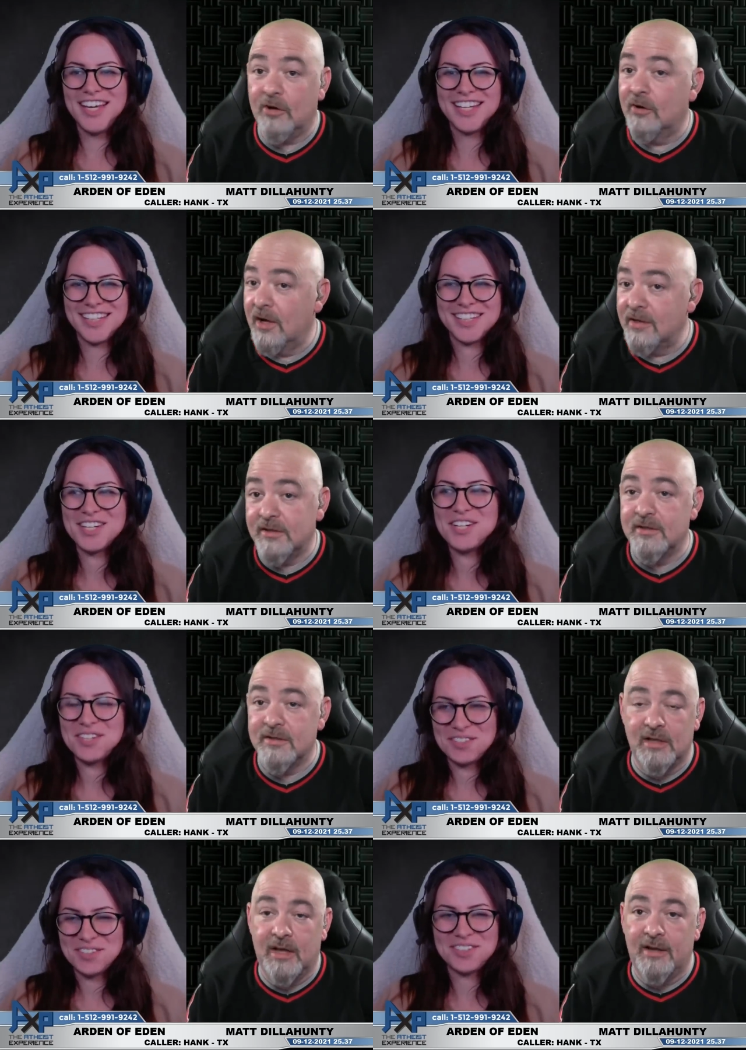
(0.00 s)
Speaker 1: turn us into
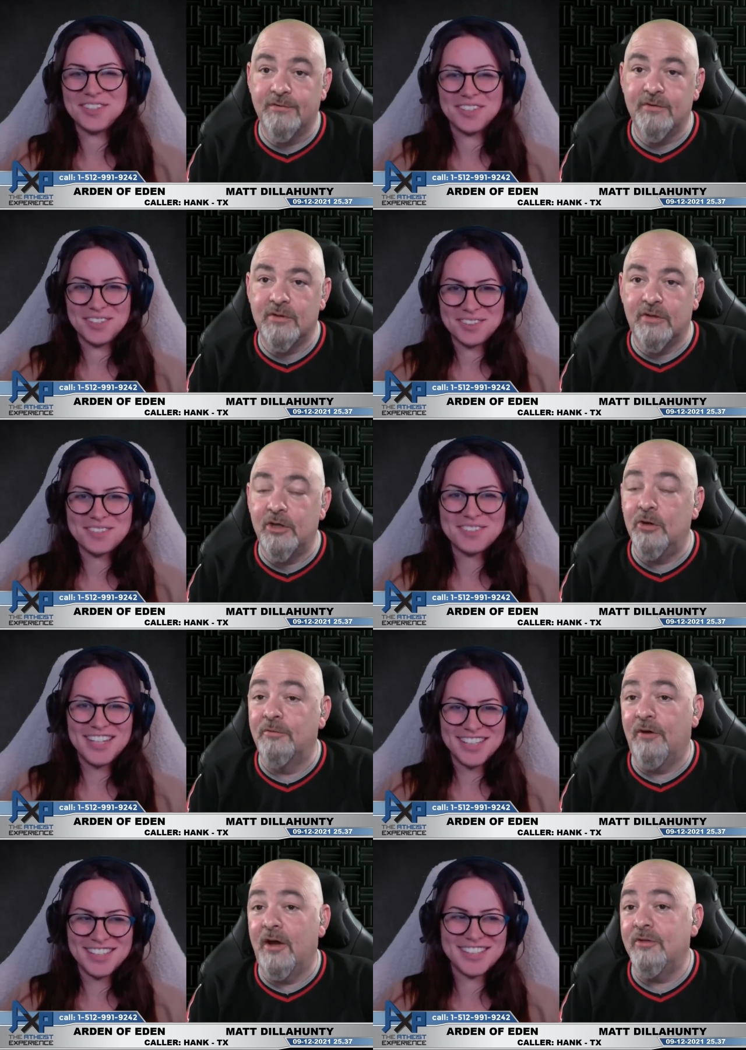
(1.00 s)
slaves, then you'll
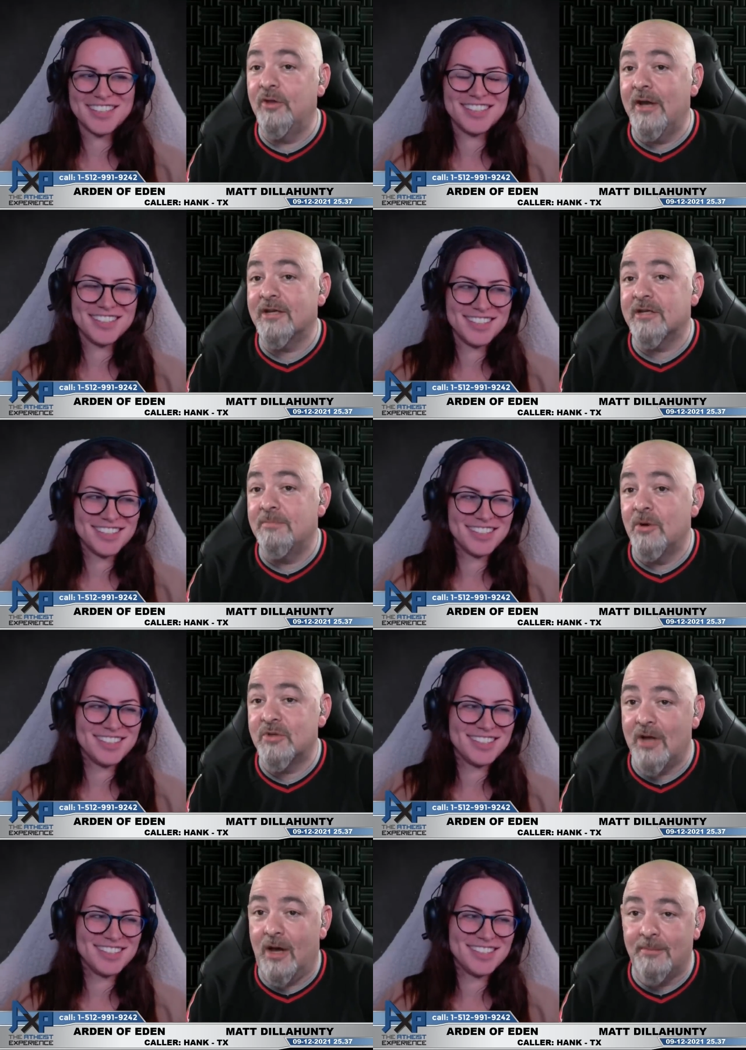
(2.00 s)
right. find the next
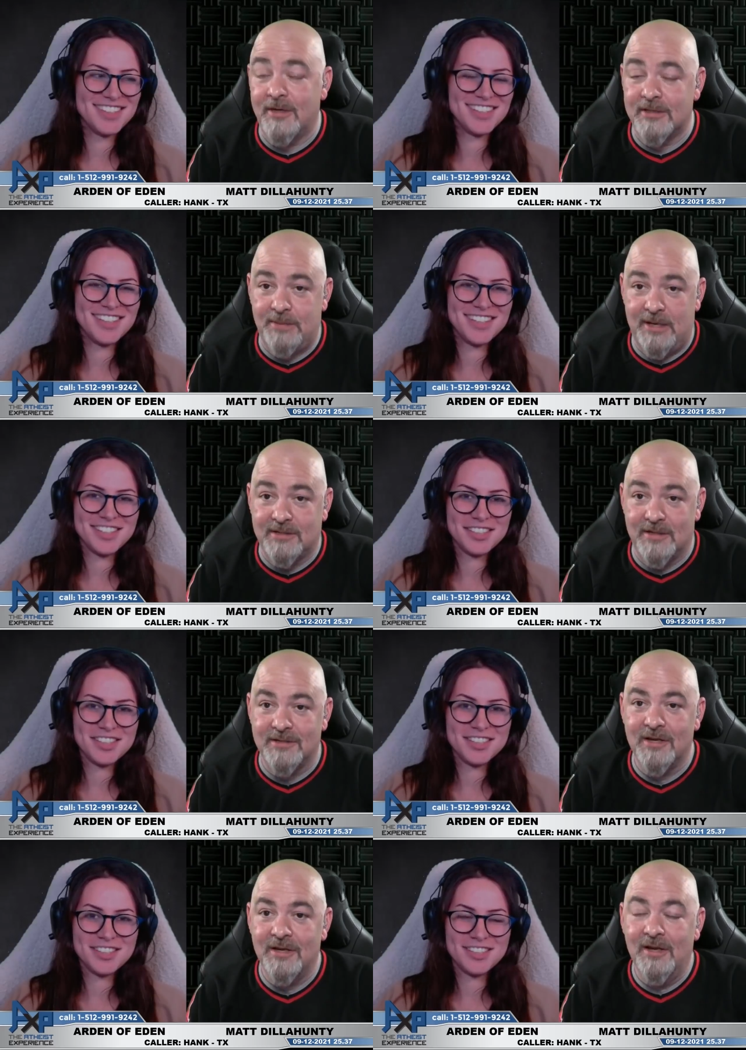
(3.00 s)
most dominant
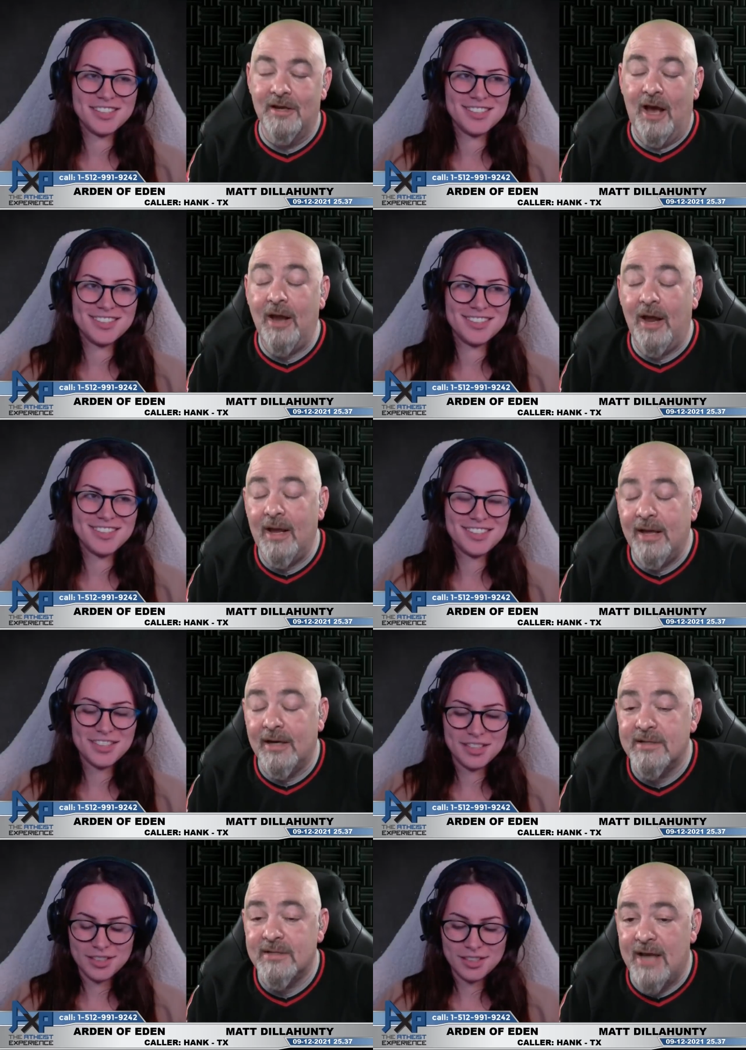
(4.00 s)
species. I, I get
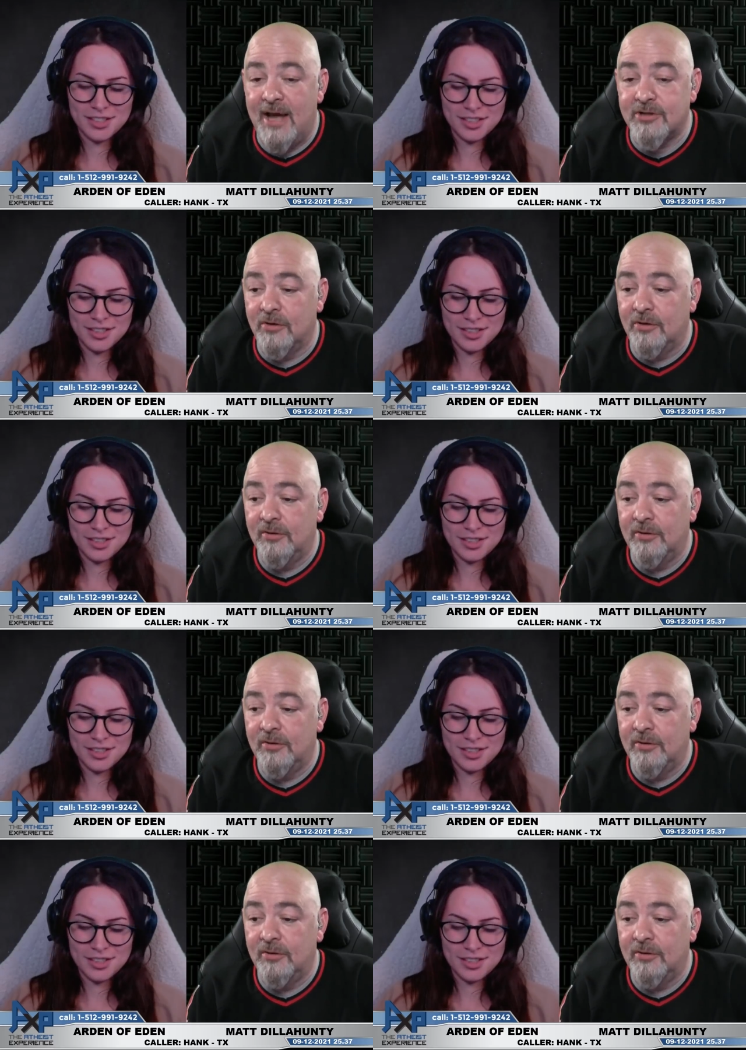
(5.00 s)
it; it's natural.